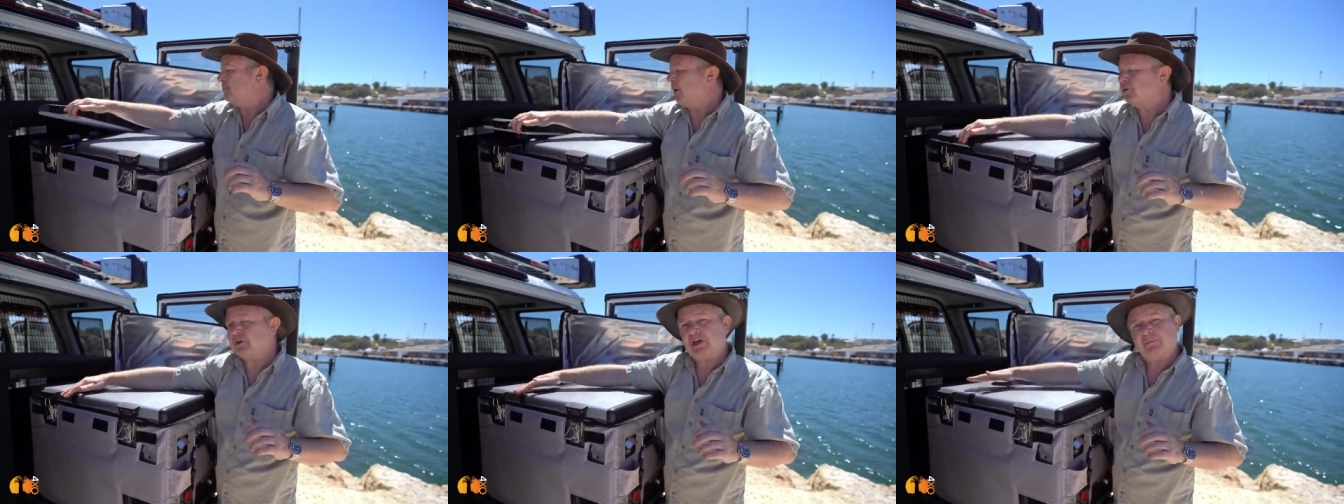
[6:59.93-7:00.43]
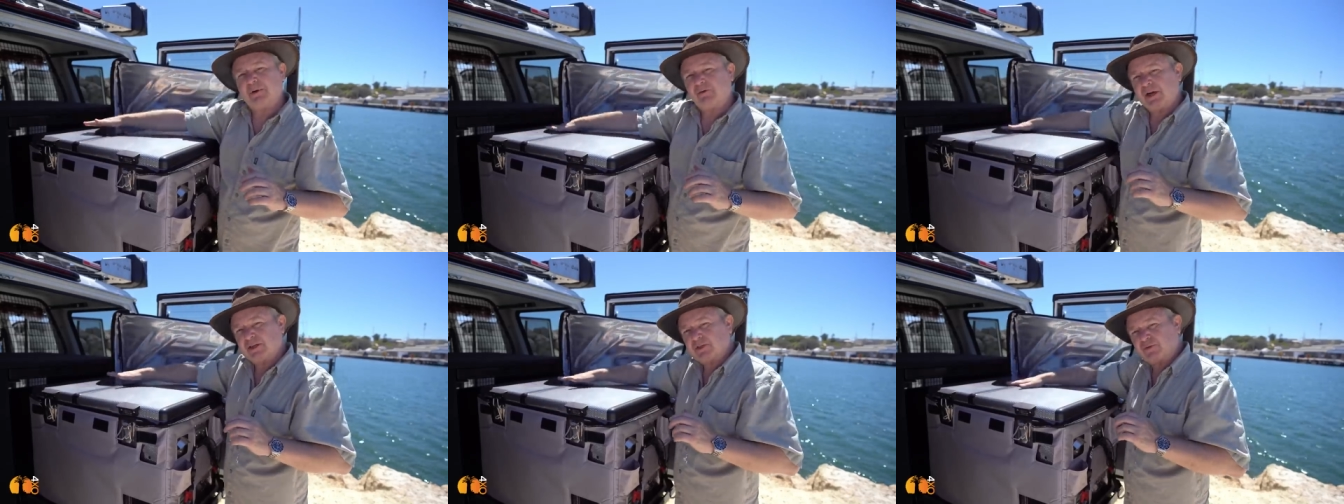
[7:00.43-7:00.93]
Both can be
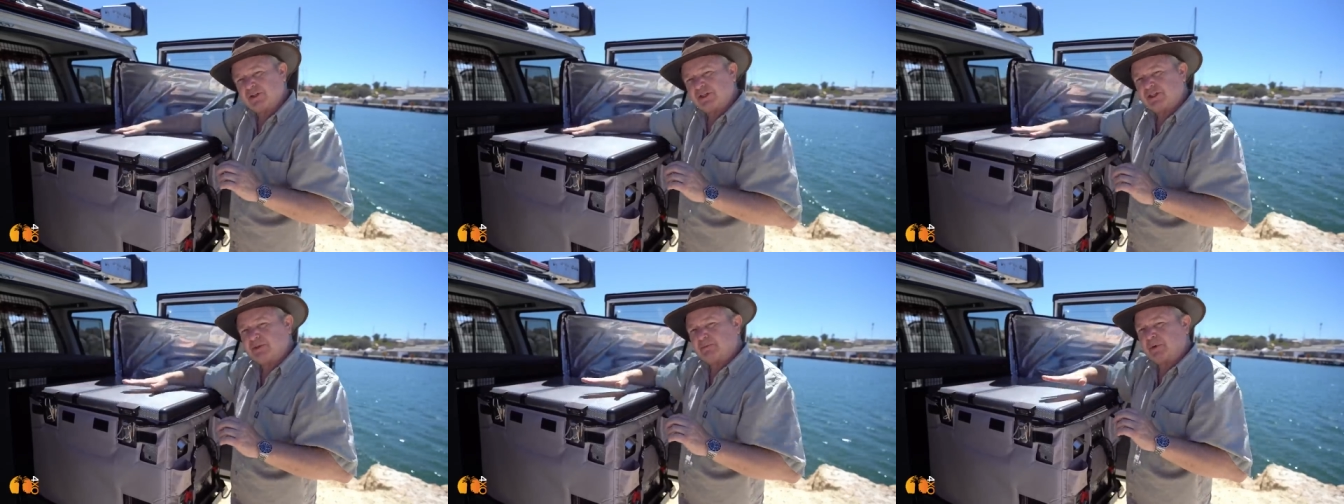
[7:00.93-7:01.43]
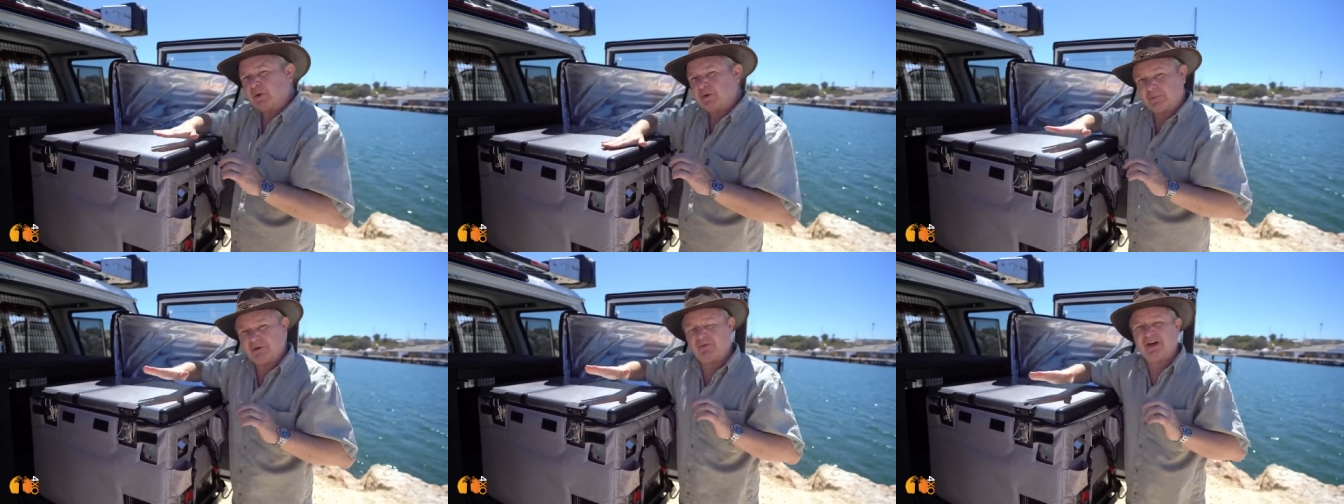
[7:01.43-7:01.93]
run as fridges, both
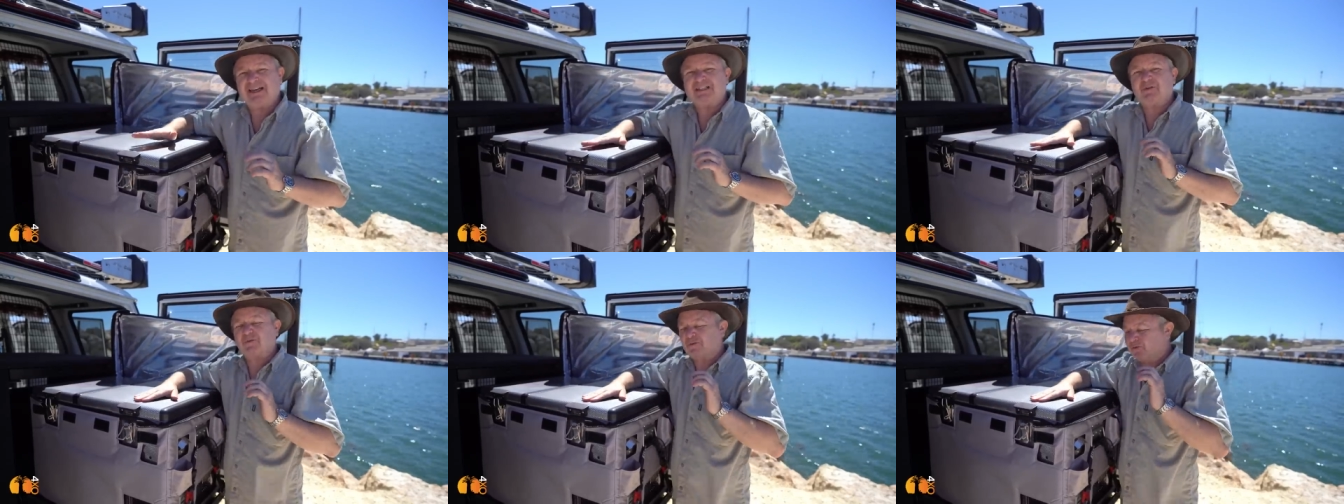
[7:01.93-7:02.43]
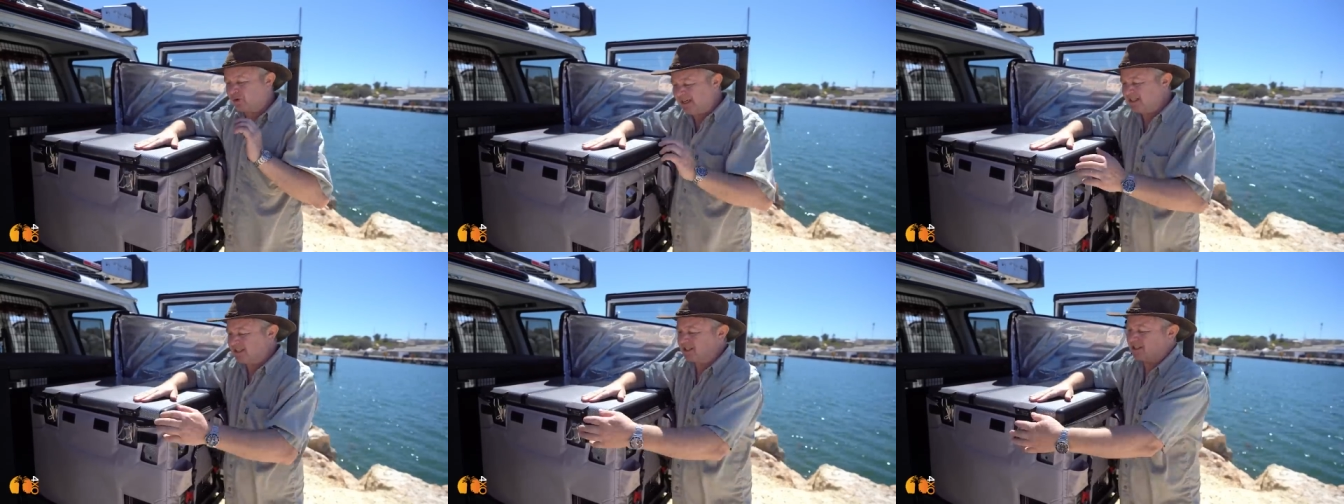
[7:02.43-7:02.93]
can be run as
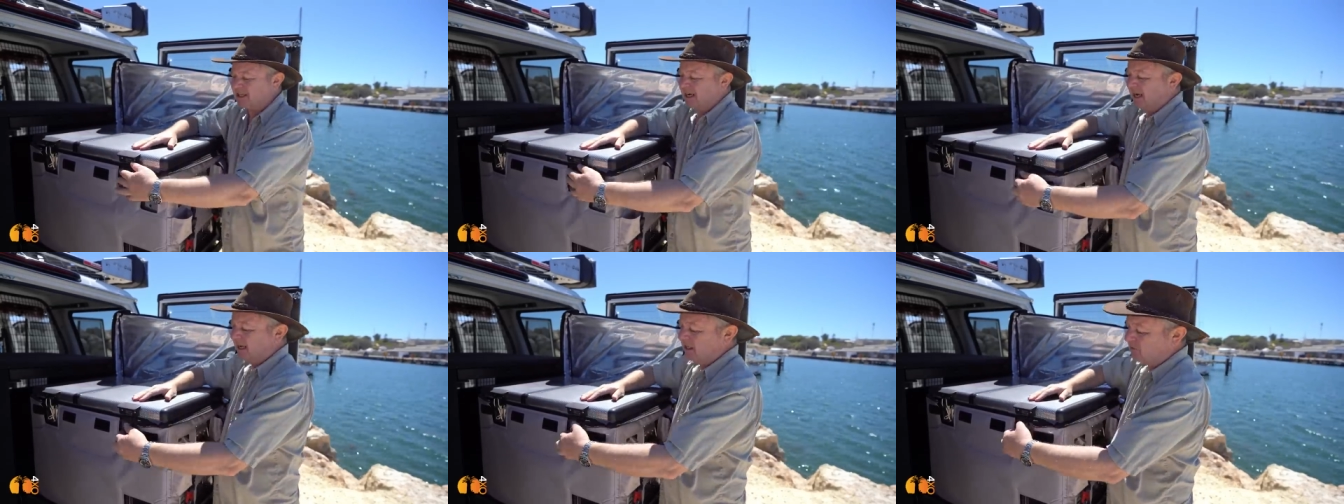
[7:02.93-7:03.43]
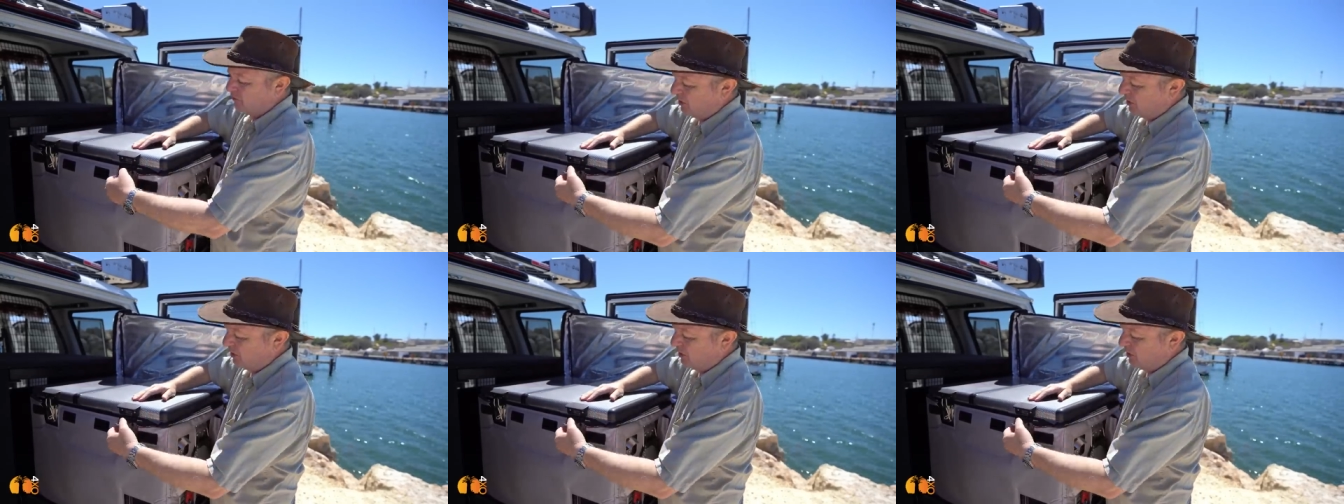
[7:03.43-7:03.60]
freezers. It's